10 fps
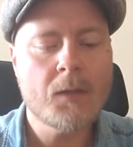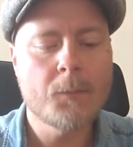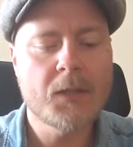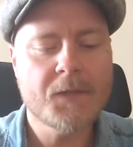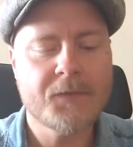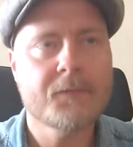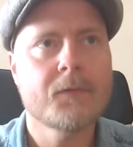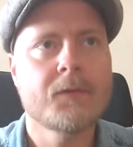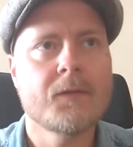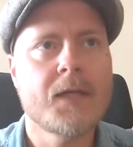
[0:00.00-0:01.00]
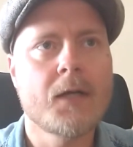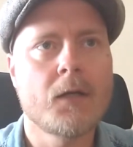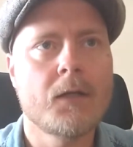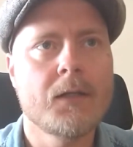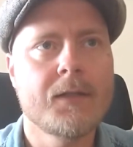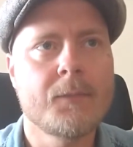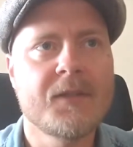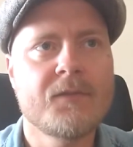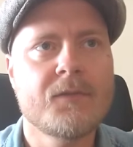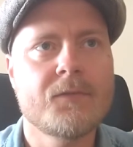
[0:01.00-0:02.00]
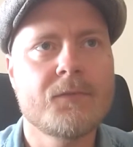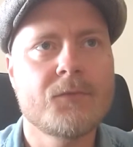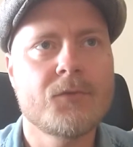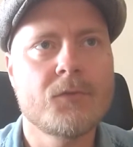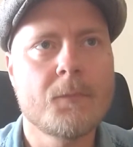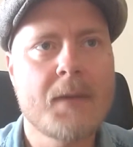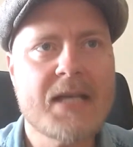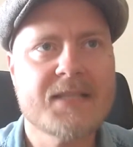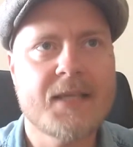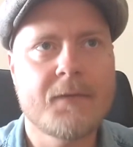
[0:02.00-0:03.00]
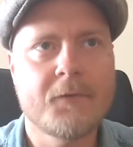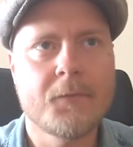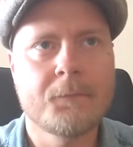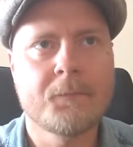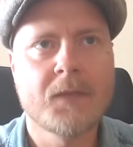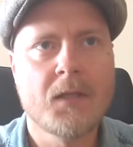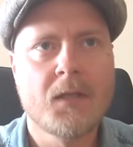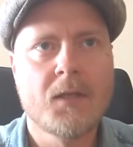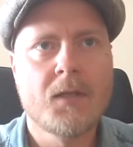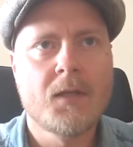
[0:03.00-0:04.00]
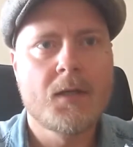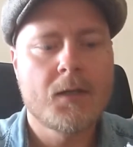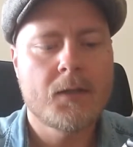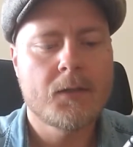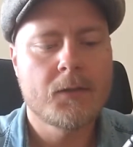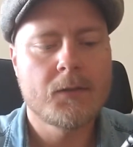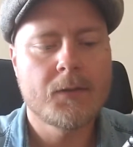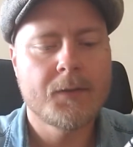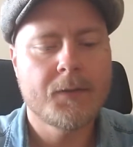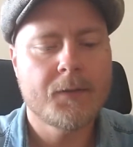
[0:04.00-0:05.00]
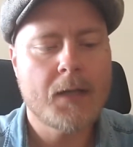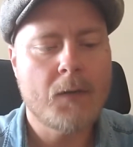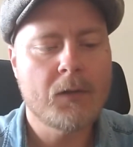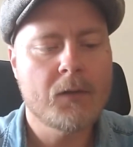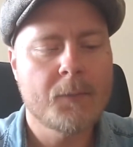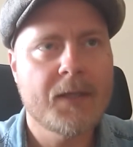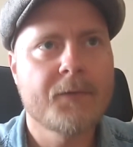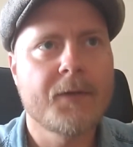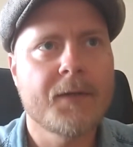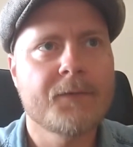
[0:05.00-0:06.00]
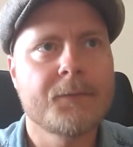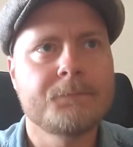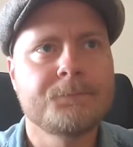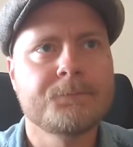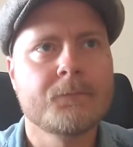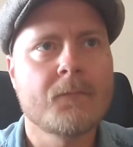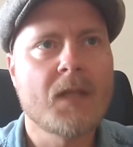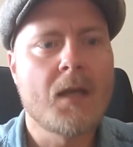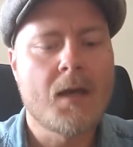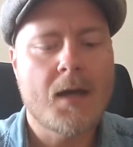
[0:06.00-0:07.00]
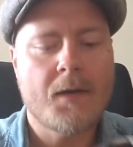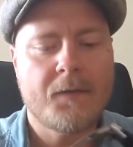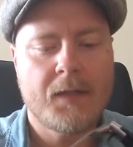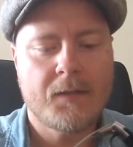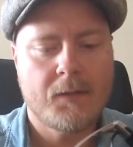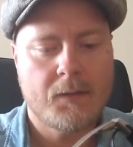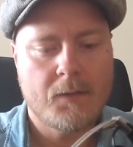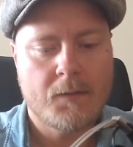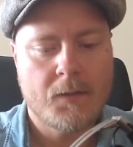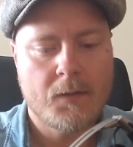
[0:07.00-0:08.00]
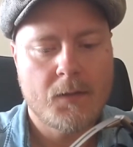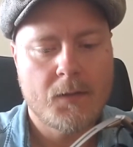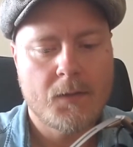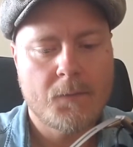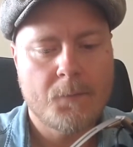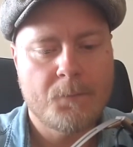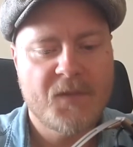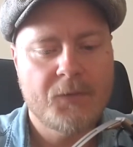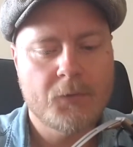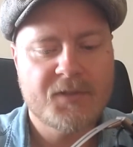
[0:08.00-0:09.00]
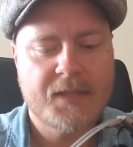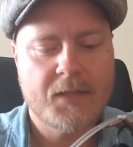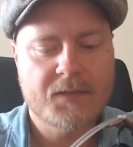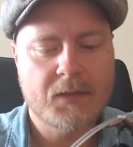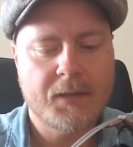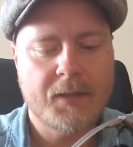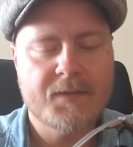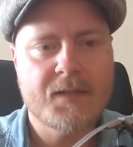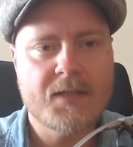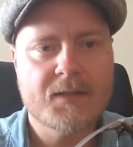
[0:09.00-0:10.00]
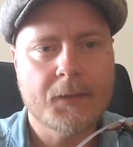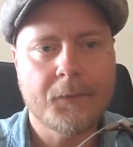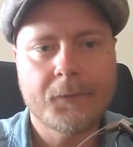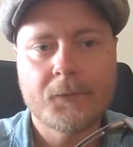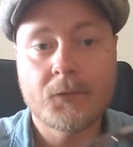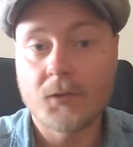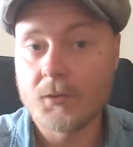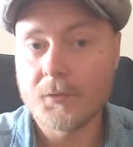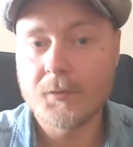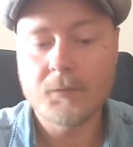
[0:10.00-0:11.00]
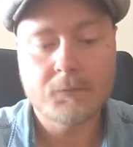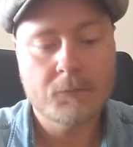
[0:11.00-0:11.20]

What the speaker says: but they are a little bit too bass heavy, and I will come back to that. I think the noise cancelling is decent to good.